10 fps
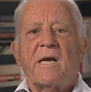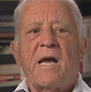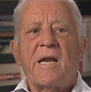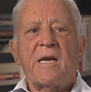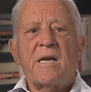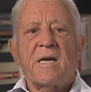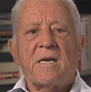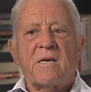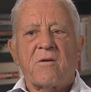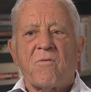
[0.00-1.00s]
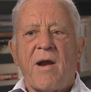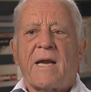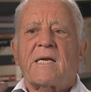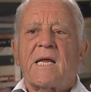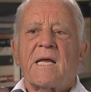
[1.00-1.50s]
and
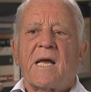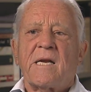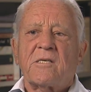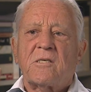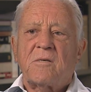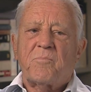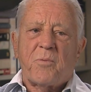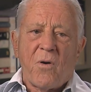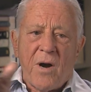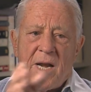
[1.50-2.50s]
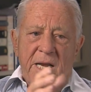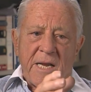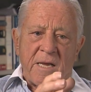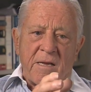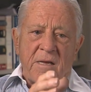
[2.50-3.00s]
directing and
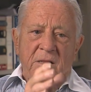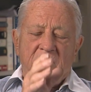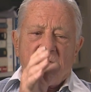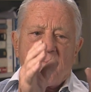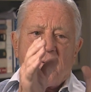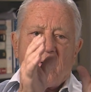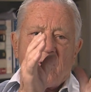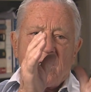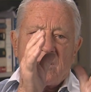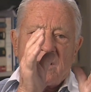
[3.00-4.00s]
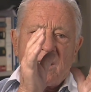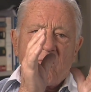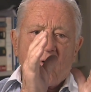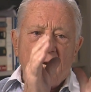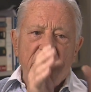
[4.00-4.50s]
pointing the reporters in
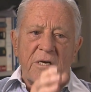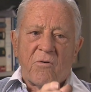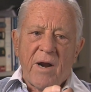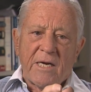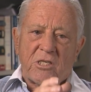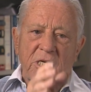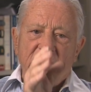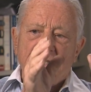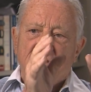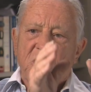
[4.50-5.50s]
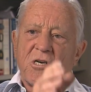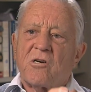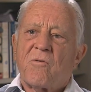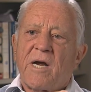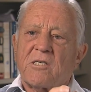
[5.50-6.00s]
one direction, in certain
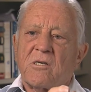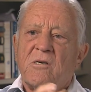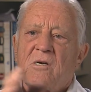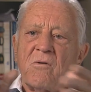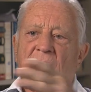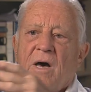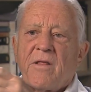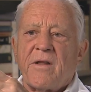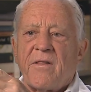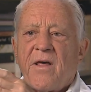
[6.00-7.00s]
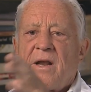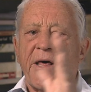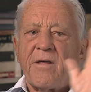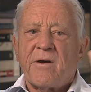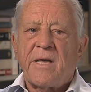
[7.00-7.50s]
direction, rather than
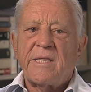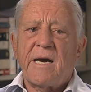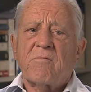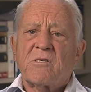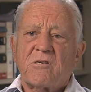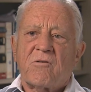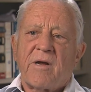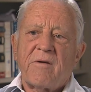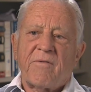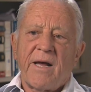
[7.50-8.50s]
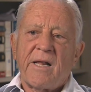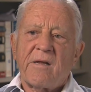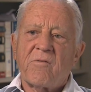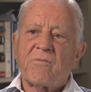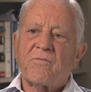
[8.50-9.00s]
another. And that was the great
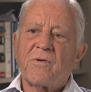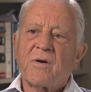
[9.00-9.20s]
value